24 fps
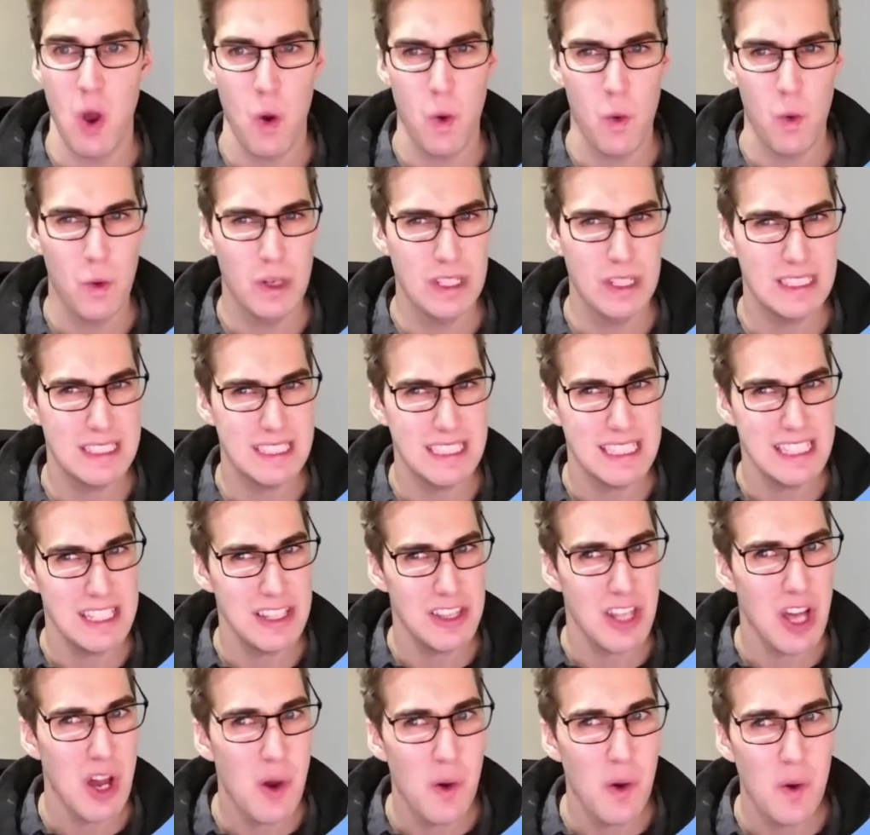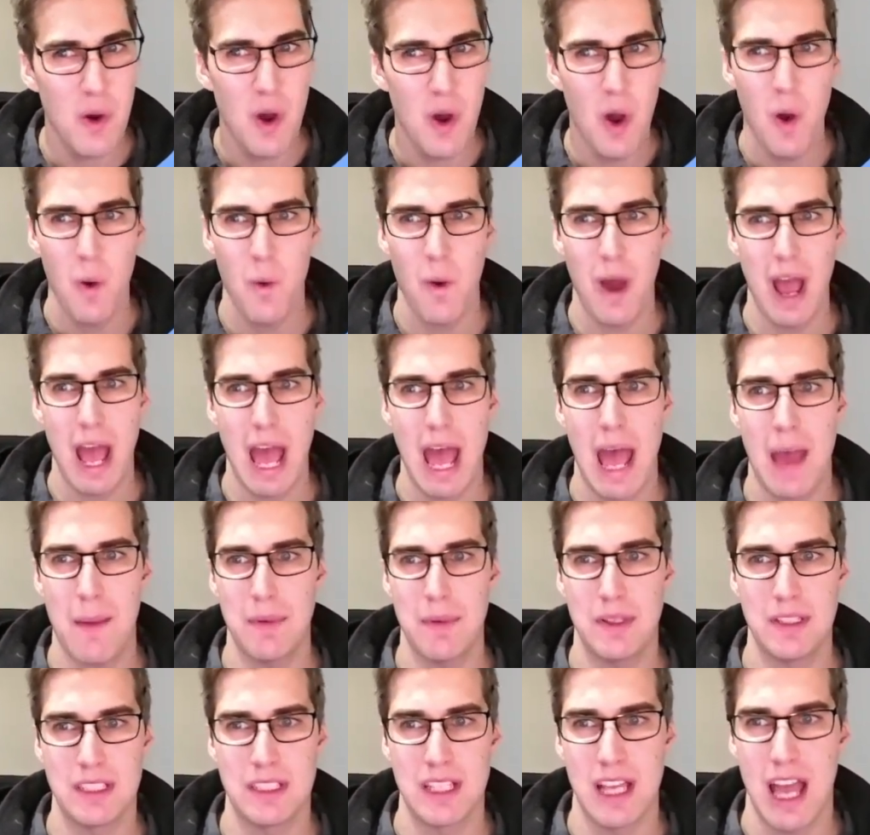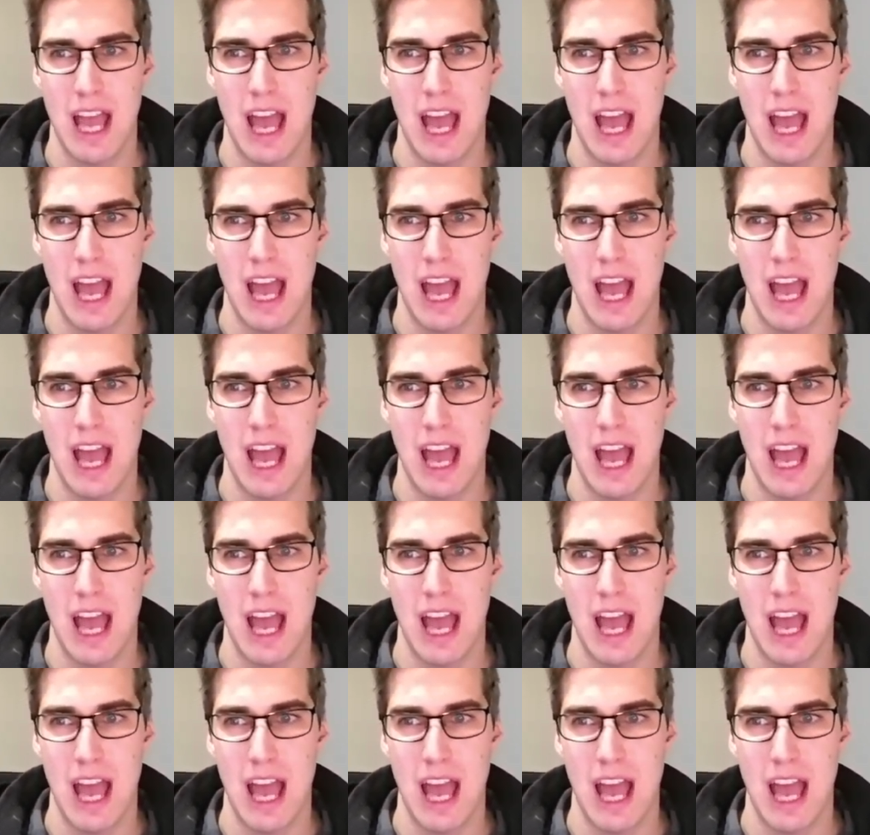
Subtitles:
We'll see though what happens.